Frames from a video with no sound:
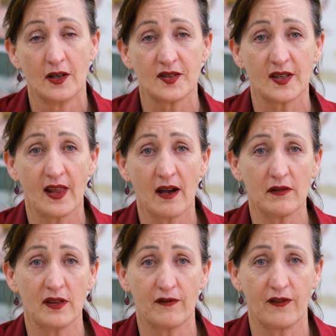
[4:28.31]
So they
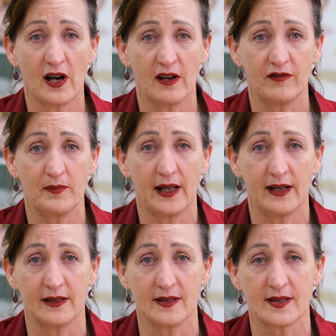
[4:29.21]
were the 5
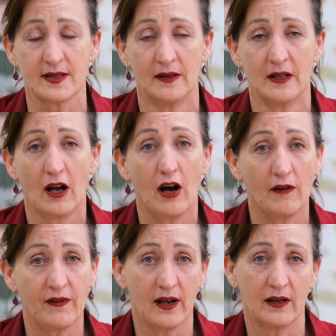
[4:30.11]
pillars
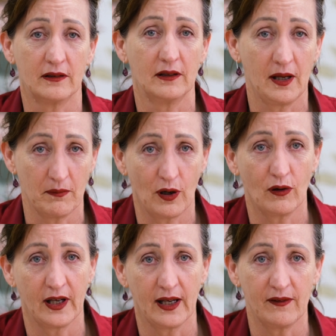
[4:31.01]
of our
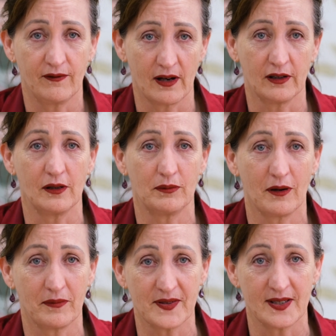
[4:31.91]
employee value
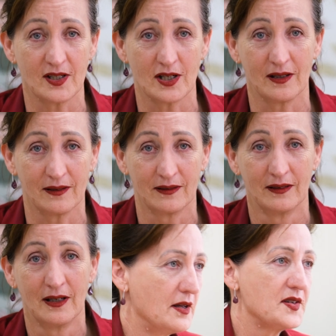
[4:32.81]
proposition.
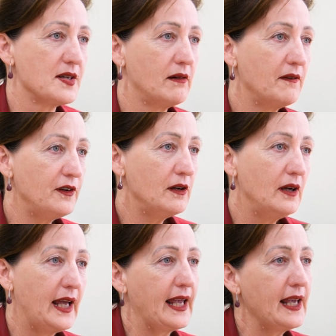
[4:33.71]
So if you
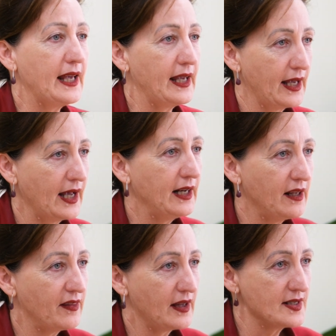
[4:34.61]
hear any
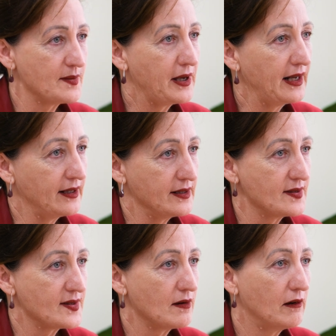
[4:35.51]
of these
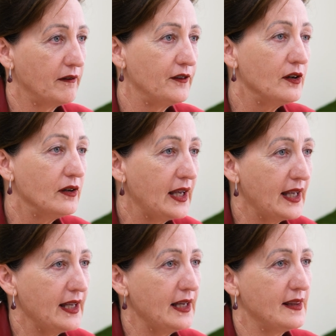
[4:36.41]
pillars, or if you
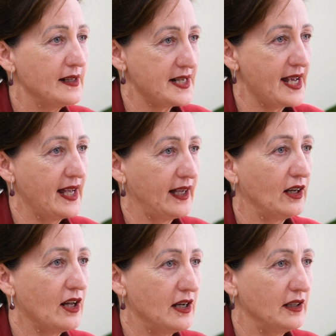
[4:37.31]
hear the
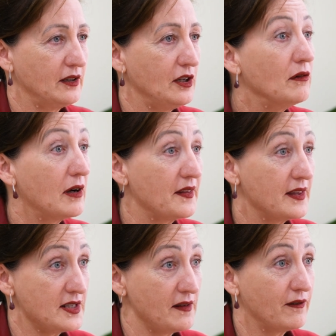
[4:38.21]
tagline, "You are the
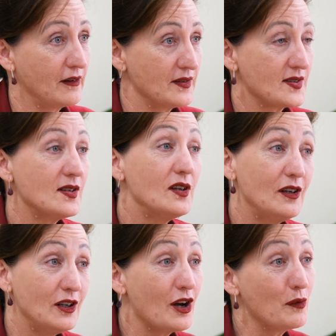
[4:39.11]
difference," you
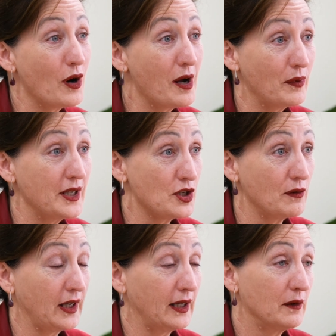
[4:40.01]
know why we're
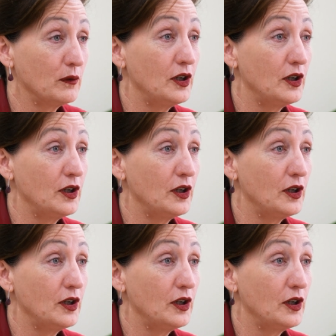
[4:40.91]
doing it.